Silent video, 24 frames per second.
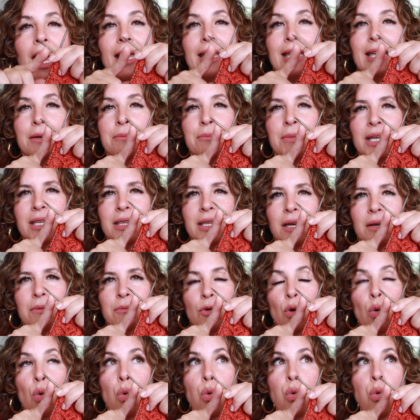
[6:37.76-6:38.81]
can make
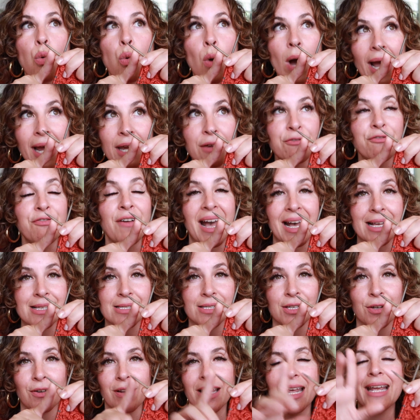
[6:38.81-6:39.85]
them quite
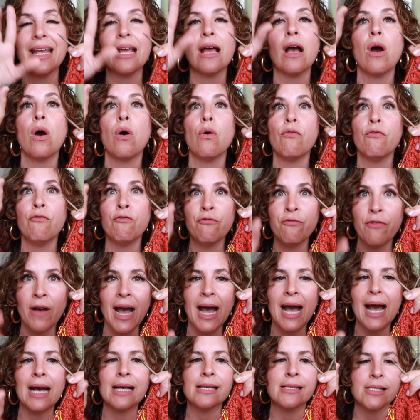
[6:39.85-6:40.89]
faster, like
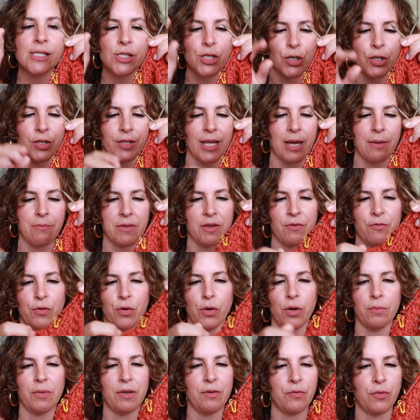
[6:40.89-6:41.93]
faster than
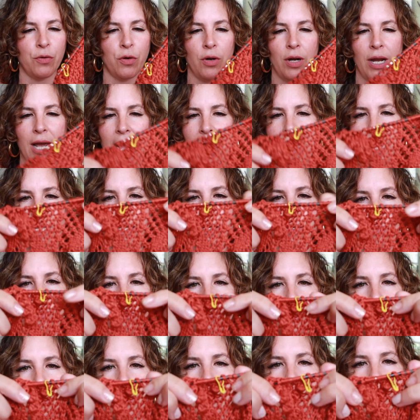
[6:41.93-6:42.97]
before I was